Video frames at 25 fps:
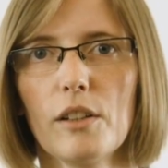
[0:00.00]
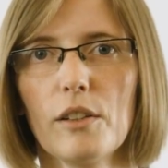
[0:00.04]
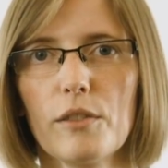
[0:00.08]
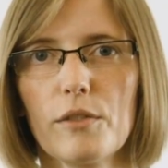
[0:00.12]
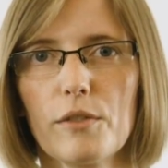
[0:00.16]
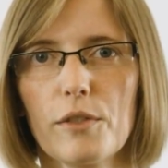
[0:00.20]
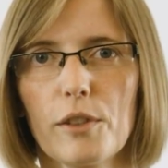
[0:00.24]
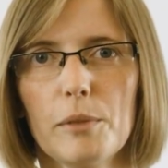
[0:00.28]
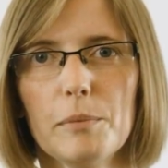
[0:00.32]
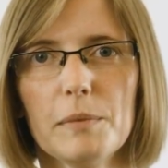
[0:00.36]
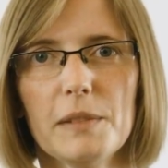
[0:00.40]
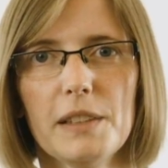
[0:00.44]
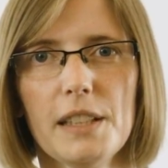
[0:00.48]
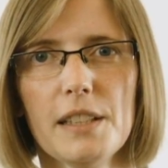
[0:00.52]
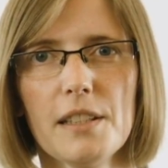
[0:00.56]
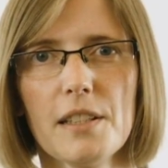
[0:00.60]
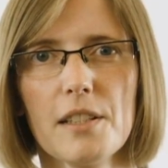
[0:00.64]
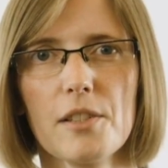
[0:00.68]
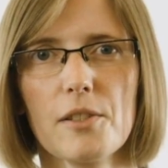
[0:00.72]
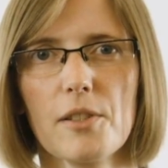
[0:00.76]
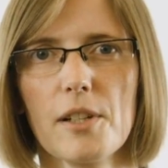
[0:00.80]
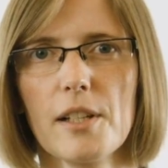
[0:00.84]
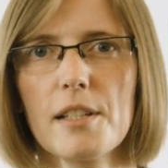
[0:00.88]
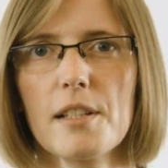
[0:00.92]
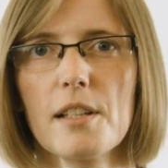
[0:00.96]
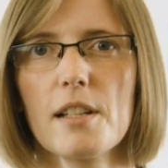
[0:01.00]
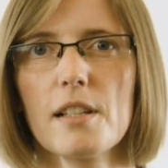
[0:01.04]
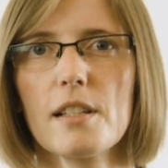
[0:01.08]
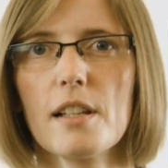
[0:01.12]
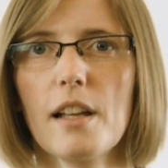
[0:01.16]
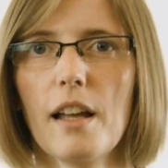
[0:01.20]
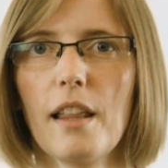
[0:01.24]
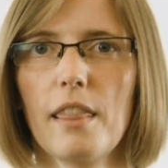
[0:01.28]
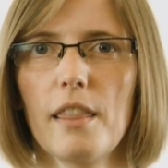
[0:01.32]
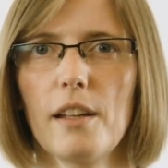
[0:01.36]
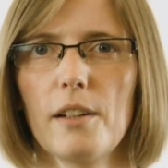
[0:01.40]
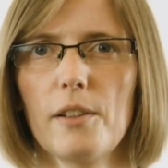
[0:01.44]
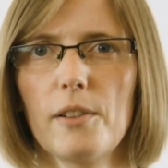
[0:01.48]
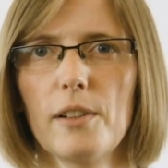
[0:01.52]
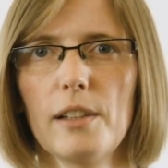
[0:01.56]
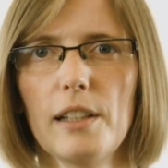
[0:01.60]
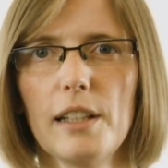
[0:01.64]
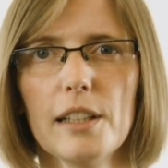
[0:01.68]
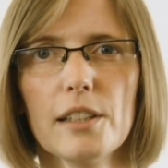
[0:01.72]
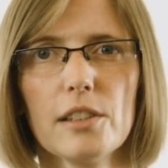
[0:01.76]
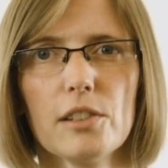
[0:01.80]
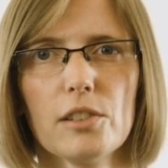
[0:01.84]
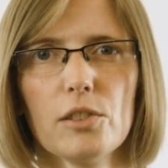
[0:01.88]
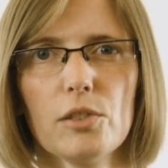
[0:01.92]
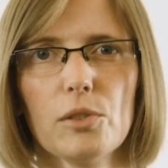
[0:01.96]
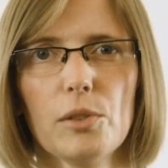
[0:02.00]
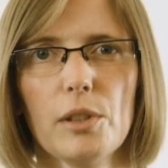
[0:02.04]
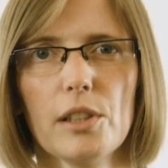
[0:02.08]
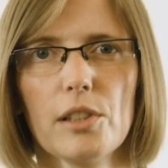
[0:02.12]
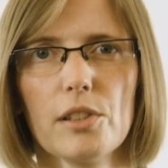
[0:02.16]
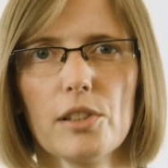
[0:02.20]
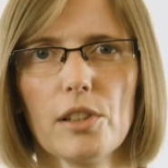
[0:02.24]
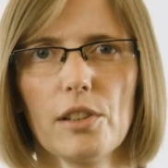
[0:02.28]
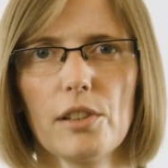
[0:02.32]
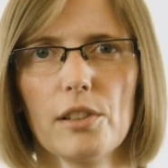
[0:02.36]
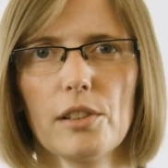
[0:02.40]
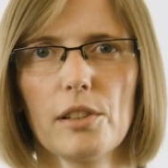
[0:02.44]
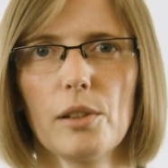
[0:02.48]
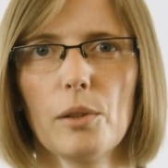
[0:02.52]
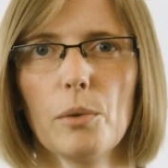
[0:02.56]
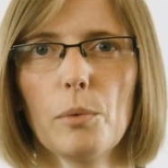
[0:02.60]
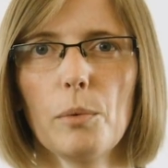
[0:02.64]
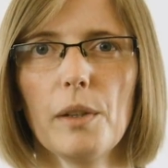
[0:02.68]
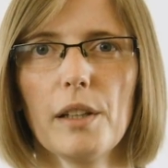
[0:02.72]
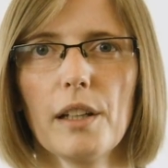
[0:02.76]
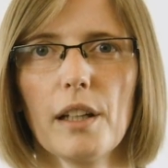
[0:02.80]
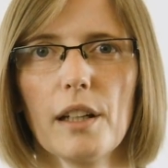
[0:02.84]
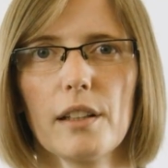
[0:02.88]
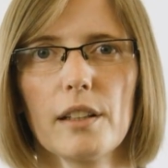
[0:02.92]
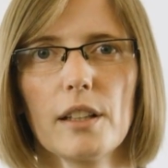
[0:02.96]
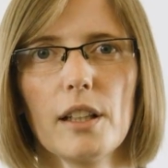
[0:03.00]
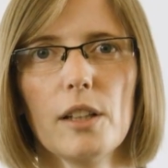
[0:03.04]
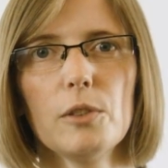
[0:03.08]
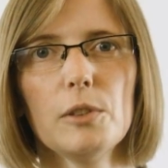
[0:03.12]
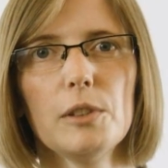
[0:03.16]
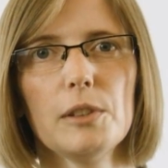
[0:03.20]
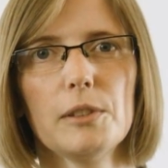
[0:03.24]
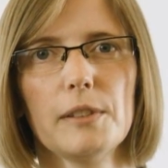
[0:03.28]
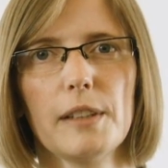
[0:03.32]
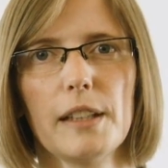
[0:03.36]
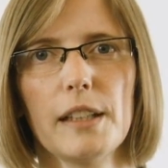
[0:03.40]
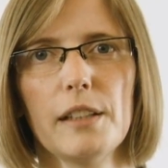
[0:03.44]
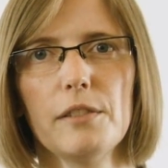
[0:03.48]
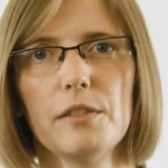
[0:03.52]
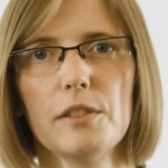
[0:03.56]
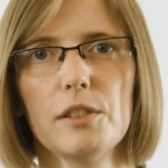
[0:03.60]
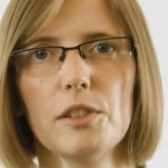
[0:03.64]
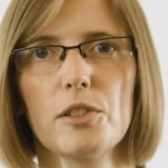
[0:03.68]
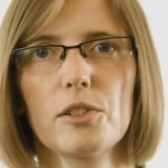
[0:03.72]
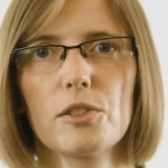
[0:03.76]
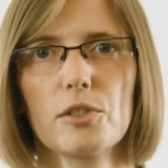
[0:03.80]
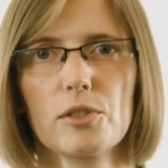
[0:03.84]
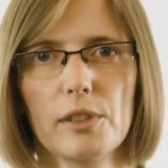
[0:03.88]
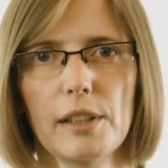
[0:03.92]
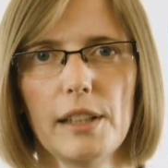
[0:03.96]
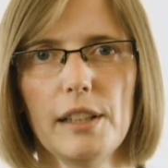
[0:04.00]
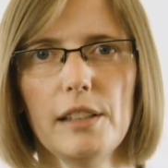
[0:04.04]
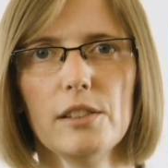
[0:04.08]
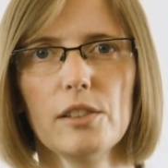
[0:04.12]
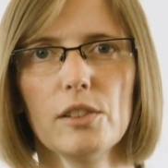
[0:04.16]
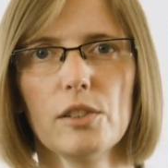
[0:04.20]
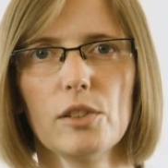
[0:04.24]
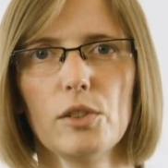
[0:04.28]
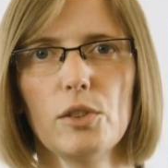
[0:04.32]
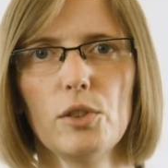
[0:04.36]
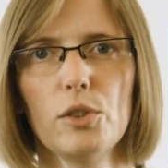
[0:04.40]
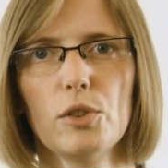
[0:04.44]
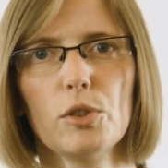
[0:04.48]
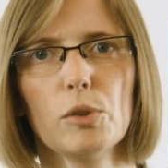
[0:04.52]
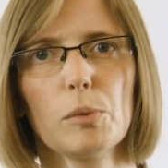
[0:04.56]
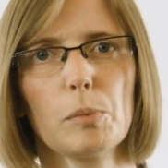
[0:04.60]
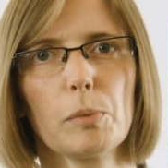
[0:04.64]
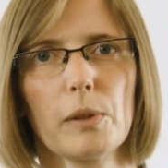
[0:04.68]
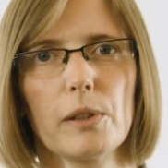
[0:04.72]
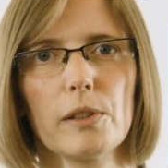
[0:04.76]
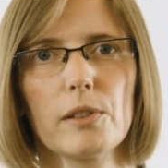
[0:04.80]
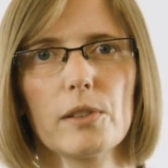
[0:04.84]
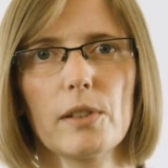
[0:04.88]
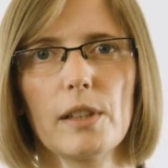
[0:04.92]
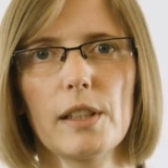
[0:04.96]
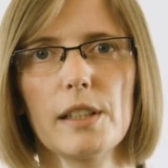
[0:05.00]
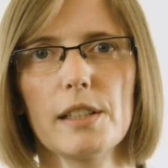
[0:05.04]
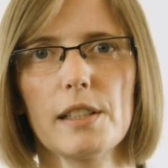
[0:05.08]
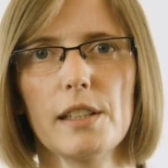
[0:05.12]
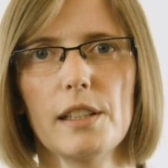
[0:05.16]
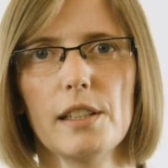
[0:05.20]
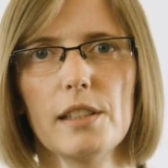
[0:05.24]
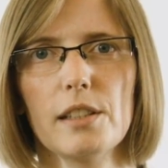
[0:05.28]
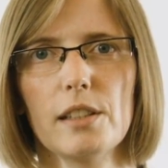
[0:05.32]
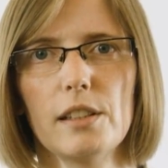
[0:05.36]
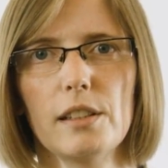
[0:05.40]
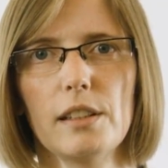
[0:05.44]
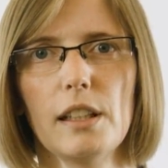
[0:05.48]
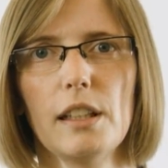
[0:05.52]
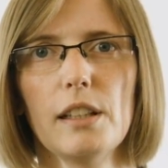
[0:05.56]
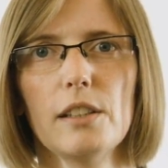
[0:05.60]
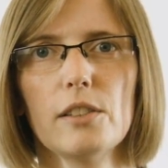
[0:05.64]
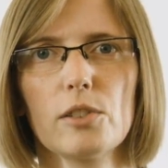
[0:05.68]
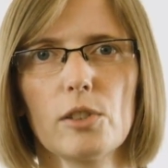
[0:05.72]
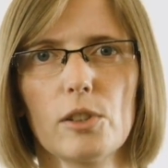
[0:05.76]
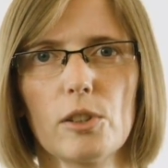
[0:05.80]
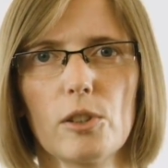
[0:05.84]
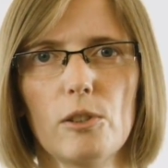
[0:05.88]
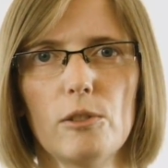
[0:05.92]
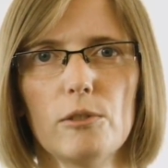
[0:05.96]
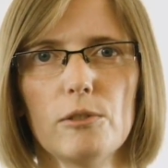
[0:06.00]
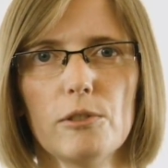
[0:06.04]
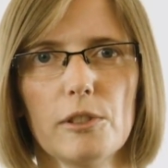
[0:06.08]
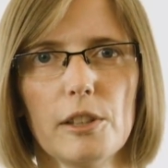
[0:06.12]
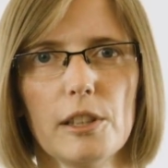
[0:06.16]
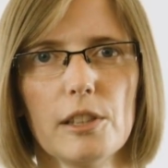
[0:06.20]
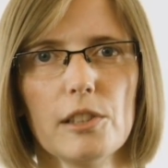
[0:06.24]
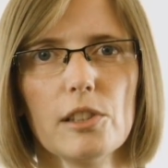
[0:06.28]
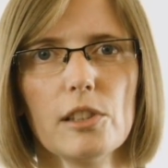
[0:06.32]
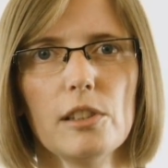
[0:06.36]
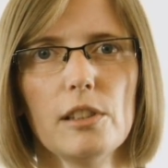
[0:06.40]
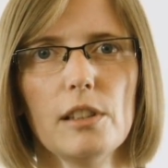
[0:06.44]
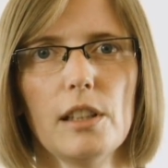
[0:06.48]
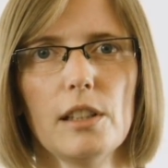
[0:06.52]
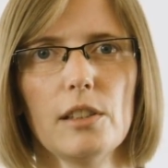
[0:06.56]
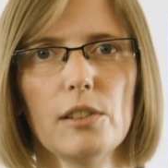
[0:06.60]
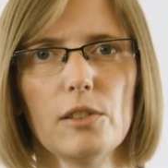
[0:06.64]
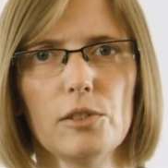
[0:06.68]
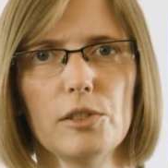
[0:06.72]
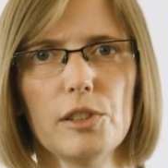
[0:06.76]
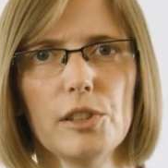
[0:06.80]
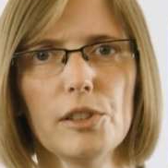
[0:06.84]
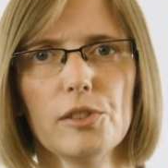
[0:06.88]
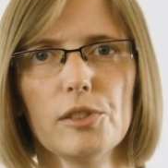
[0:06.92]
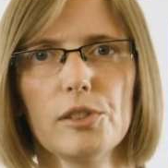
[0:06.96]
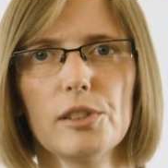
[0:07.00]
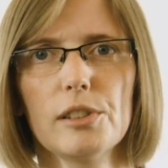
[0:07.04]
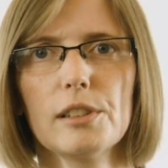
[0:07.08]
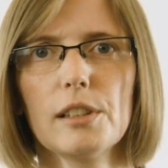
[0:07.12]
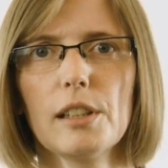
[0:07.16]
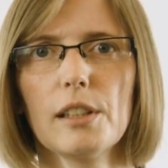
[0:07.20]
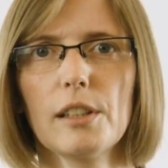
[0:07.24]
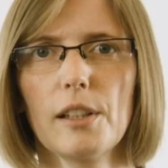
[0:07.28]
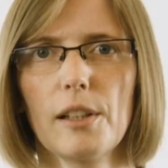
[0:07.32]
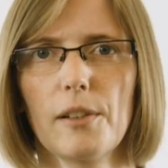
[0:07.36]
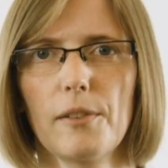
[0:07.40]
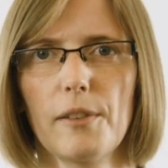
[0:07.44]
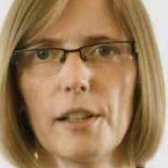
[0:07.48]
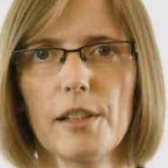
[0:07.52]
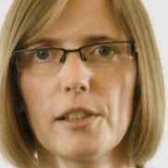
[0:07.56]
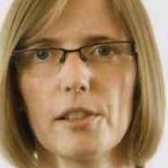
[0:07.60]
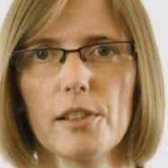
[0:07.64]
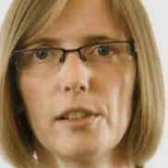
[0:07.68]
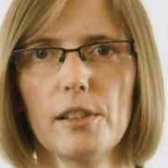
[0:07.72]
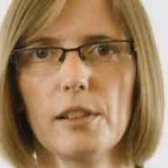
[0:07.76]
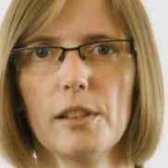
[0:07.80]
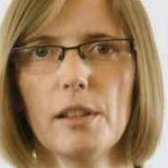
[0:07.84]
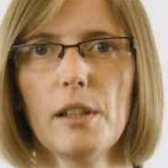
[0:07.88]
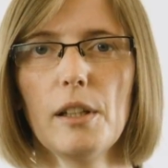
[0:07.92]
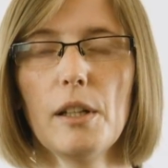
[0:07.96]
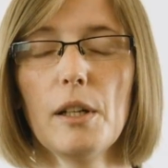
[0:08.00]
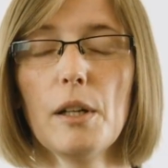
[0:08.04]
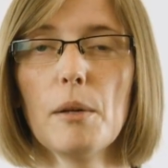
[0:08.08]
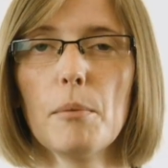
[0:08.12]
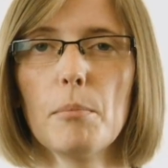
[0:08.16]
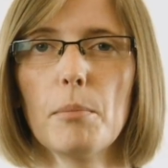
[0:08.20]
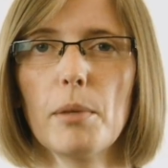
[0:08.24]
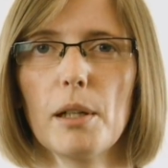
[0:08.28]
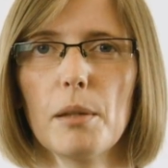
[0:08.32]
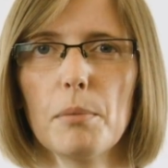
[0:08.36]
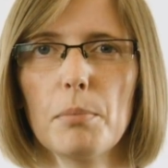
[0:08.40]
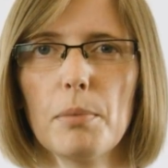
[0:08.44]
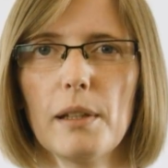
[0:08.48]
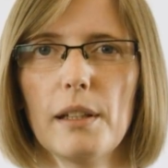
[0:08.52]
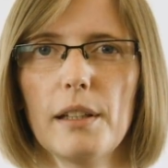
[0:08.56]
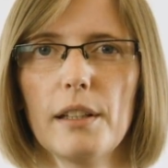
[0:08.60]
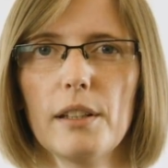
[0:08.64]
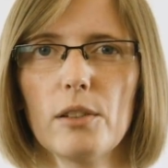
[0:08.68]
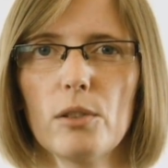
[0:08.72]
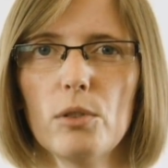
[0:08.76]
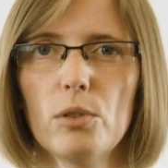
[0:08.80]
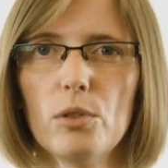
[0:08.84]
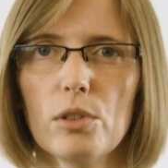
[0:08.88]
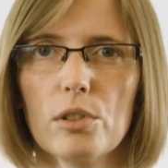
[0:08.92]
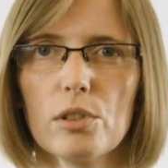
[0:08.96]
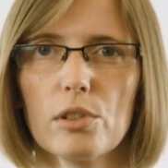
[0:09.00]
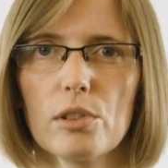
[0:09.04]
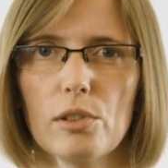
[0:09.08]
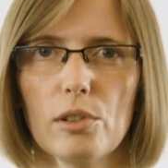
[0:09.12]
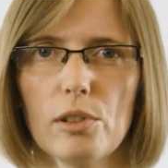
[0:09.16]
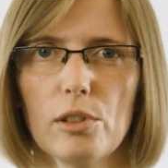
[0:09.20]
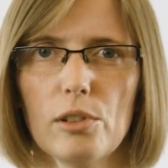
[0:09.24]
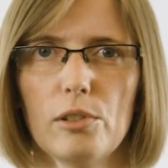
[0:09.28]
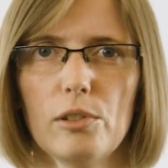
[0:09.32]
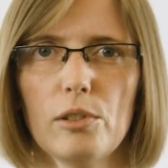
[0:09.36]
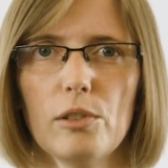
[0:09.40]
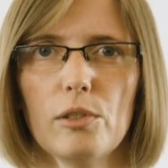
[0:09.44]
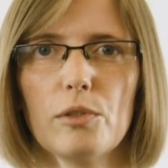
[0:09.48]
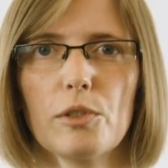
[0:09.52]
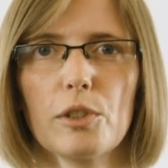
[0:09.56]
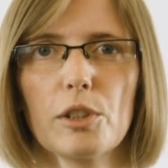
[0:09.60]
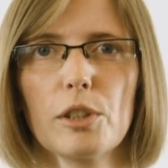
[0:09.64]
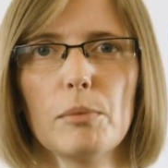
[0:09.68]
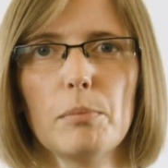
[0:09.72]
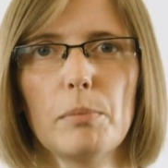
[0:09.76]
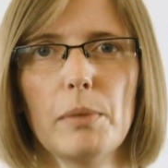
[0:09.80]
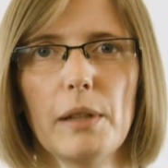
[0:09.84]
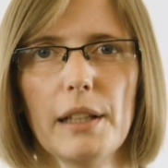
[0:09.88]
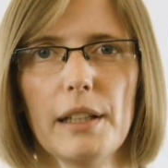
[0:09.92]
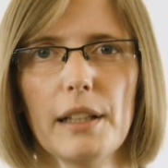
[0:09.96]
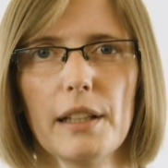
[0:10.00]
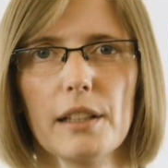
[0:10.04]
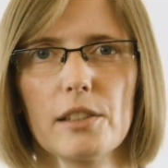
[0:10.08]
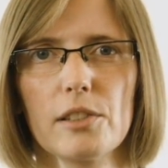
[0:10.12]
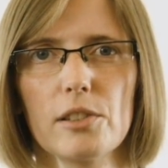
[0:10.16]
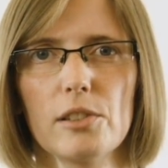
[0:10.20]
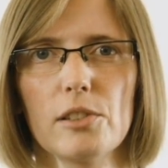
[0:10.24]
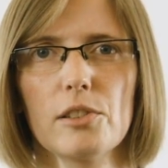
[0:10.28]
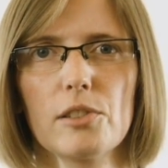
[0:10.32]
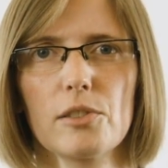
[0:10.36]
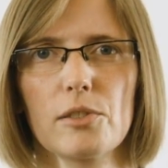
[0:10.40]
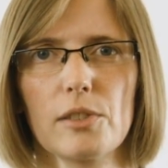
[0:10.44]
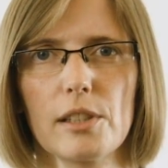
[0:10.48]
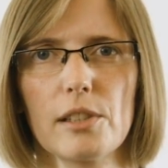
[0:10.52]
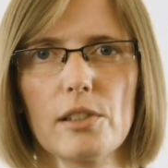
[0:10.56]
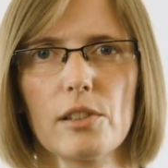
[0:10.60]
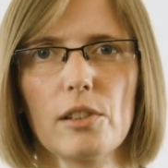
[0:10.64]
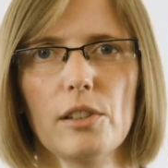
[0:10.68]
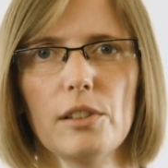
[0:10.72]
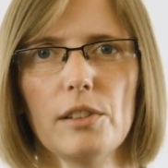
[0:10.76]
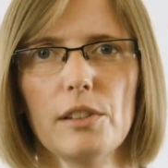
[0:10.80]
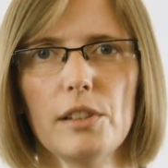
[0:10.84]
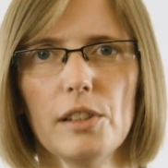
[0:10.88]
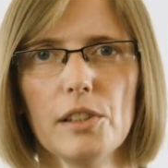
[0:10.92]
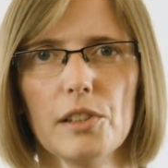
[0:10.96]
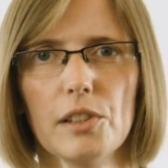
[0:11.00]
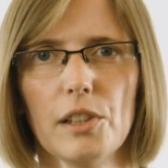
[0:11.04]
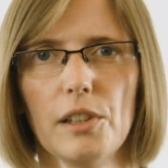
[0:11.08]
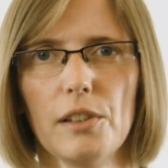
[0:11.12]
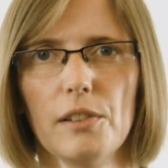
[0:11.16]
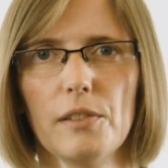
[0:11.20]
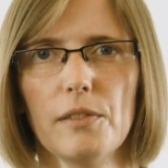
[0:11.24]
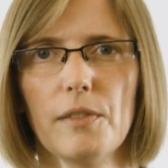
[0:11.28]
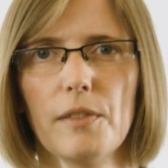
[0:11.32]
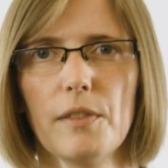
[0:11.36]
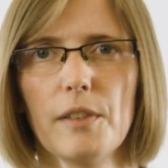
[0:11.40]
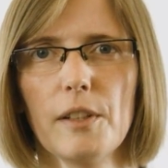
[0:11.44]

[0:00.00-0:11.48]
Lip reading: From these stresses and their relation to each other, we can now derive the strains due to pressurization in circumferential and longitudinal direction by applying Hooke's law for the biaxial stress condition.